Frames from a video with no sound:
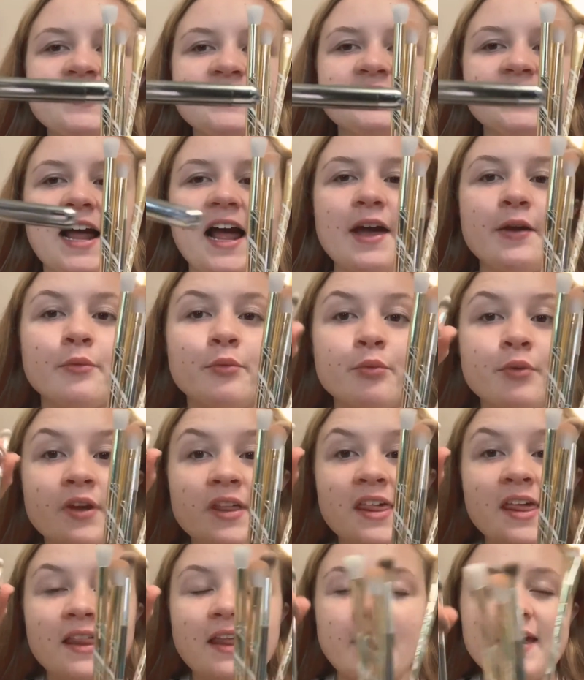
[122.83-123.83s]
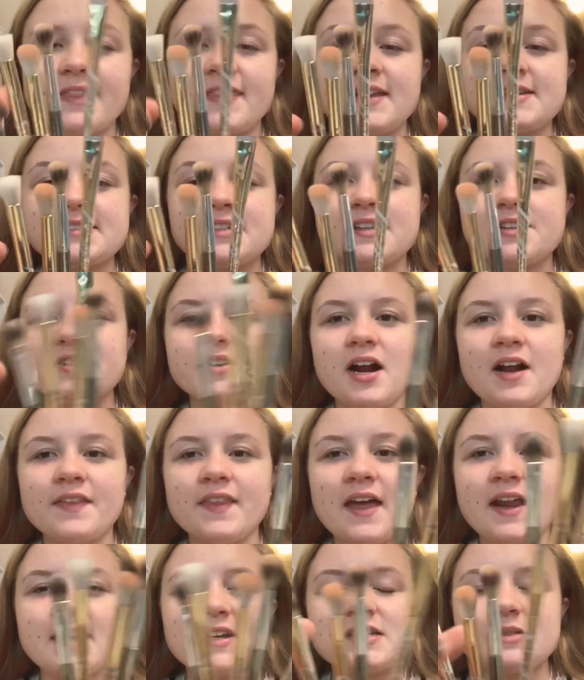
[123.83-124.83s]
I really like these and they're not
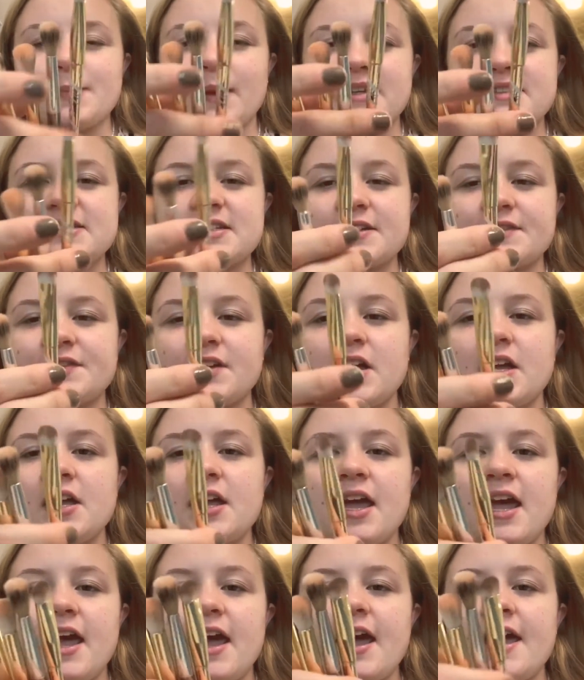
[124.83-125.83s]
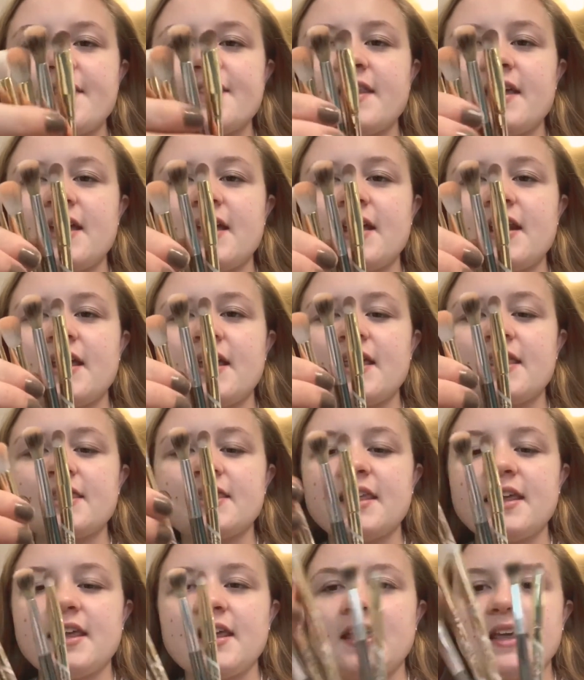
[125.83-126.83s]
that expensive. And then
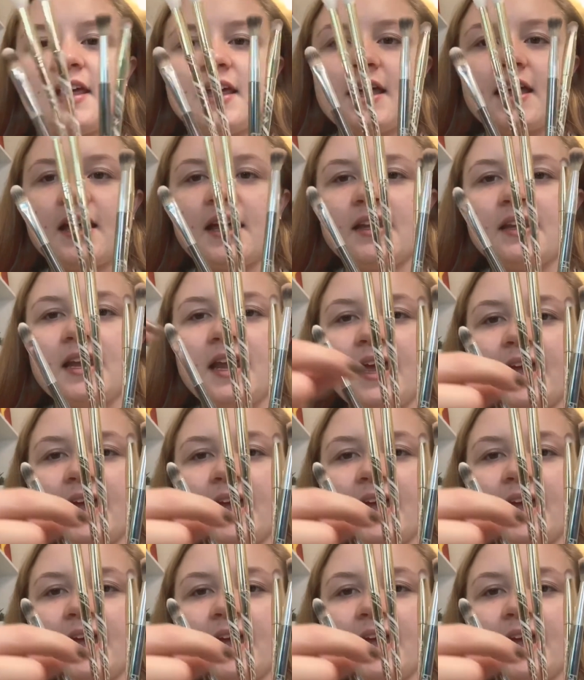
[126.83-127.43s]
the like